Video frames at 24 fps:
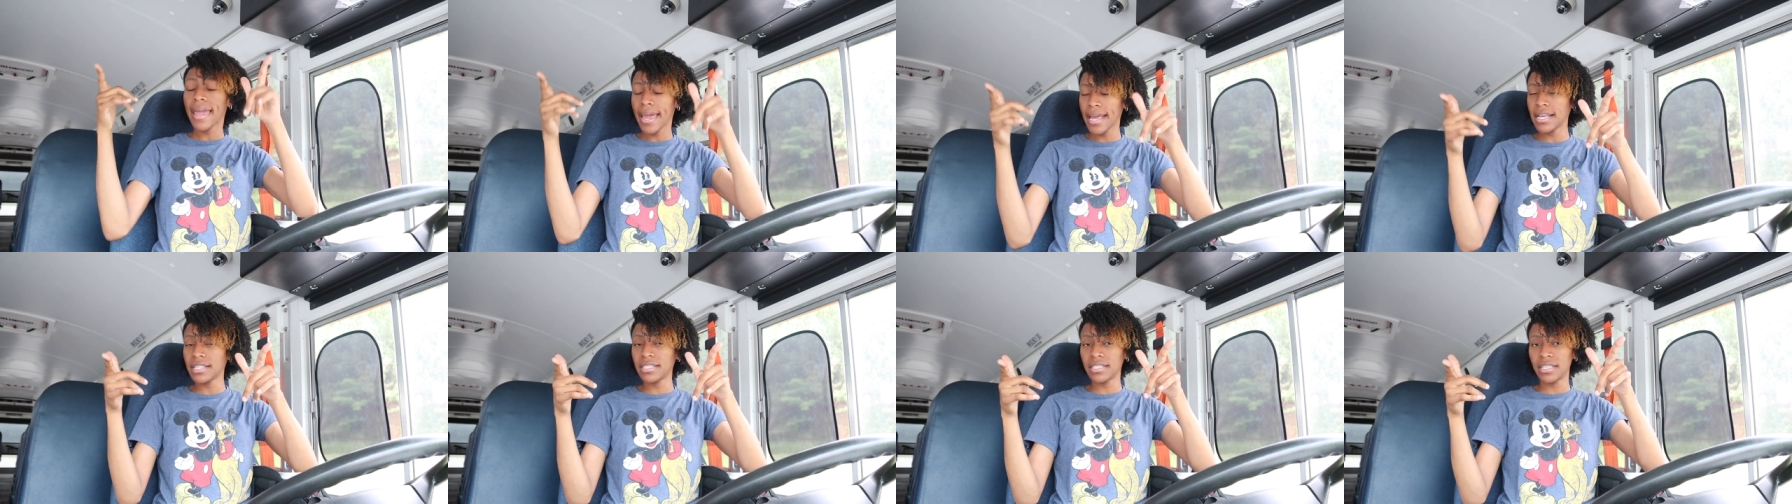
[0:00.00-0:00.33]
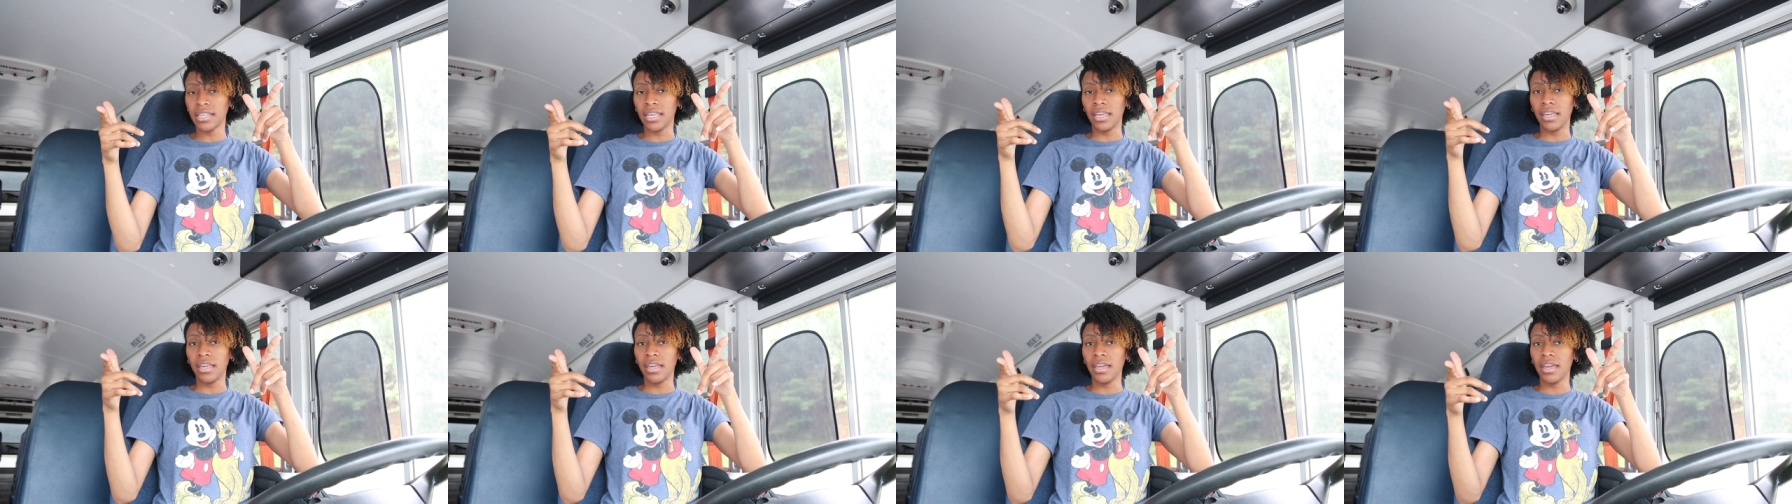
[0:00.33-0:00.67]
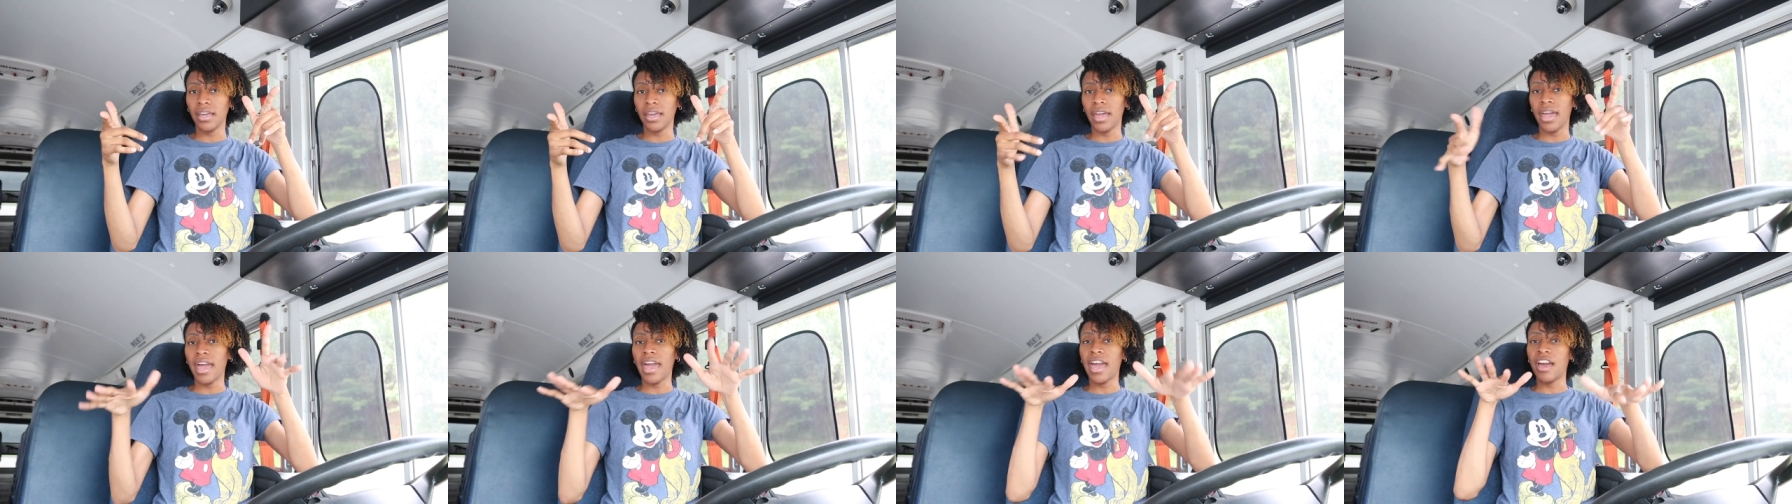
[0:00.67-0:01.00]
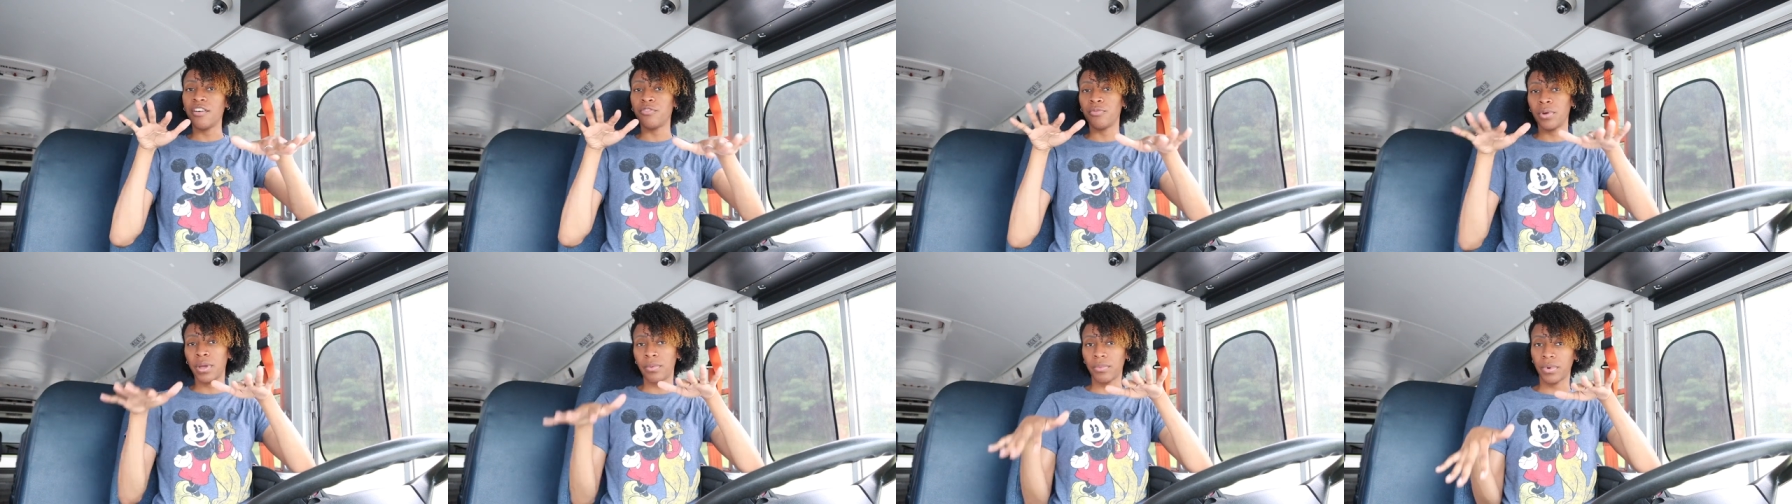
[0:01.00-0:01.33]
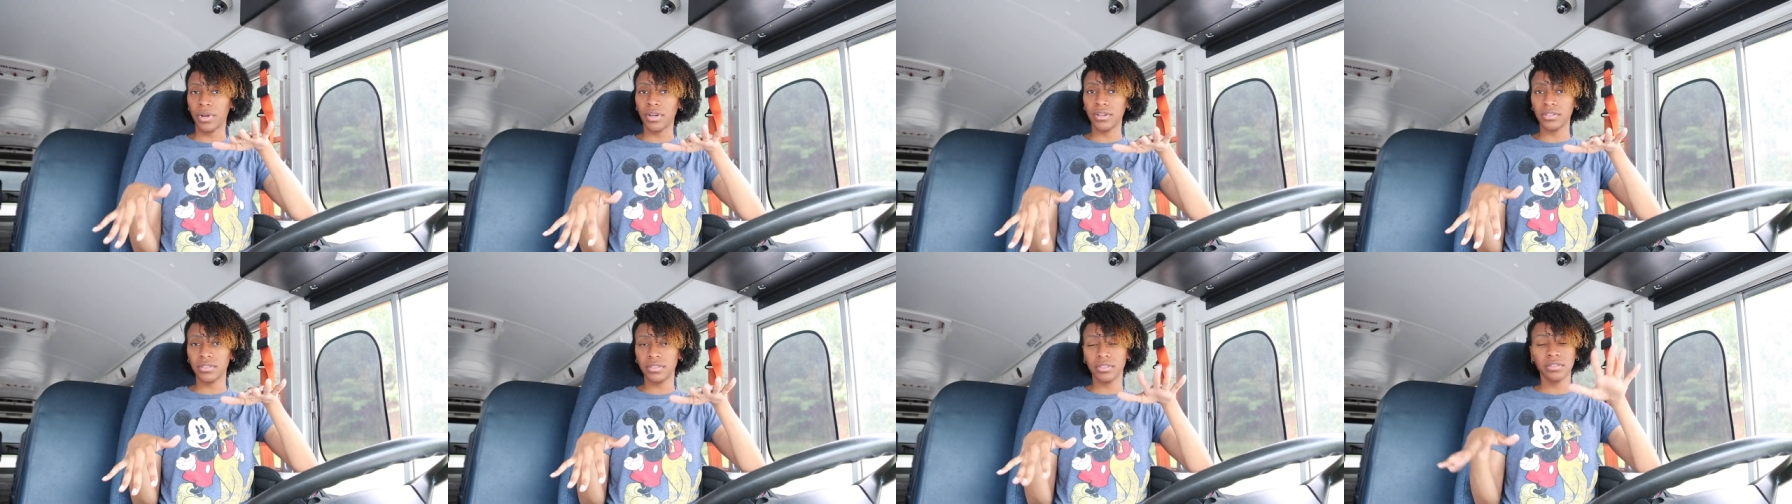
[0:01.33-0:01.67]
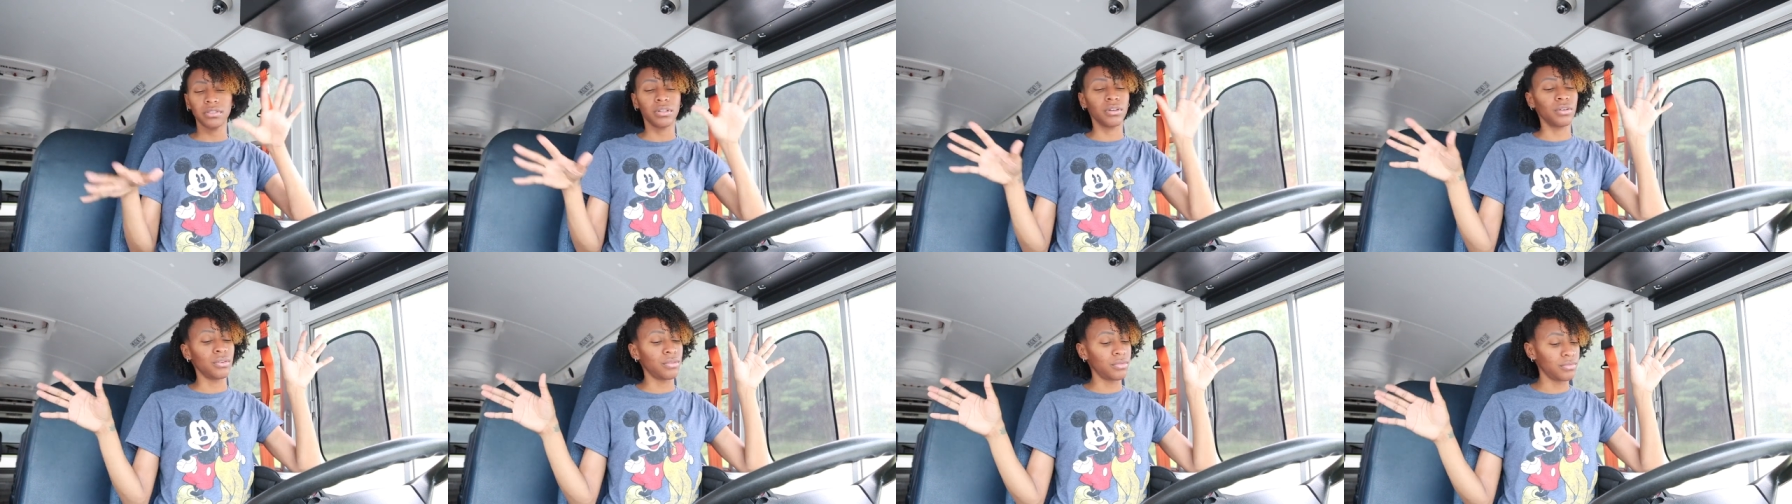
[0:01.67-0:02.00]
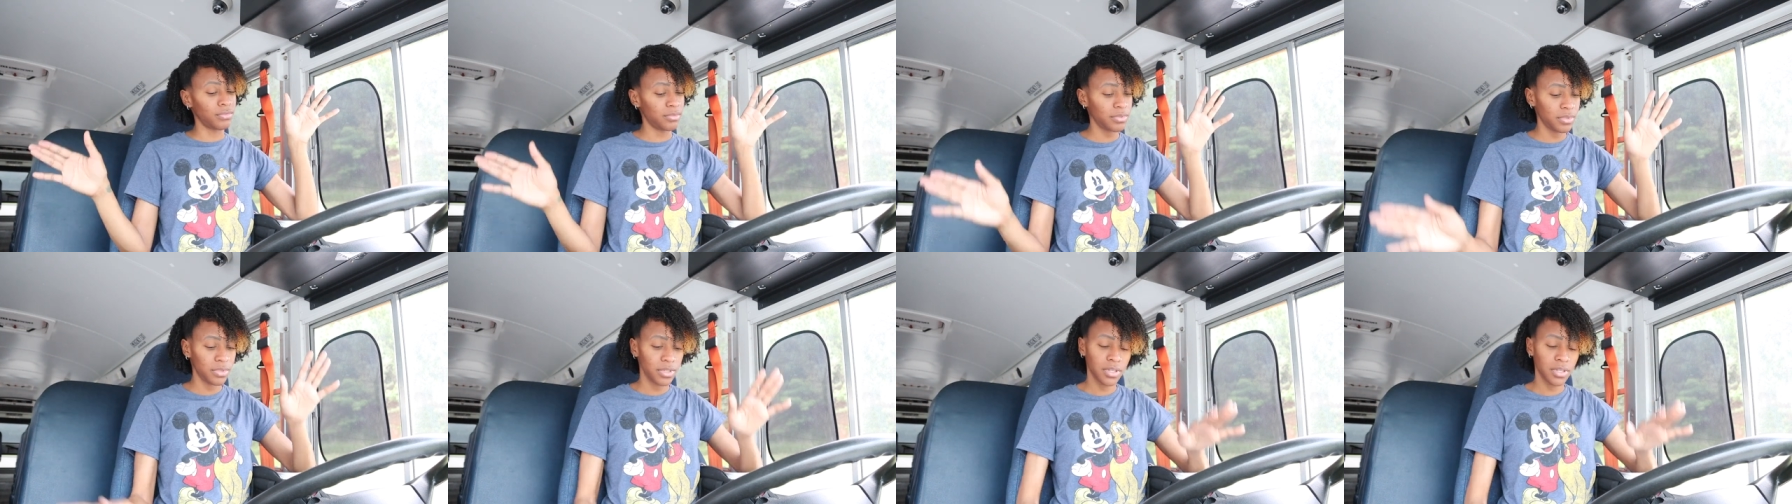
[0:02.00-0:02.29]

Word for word: AC it halfway works so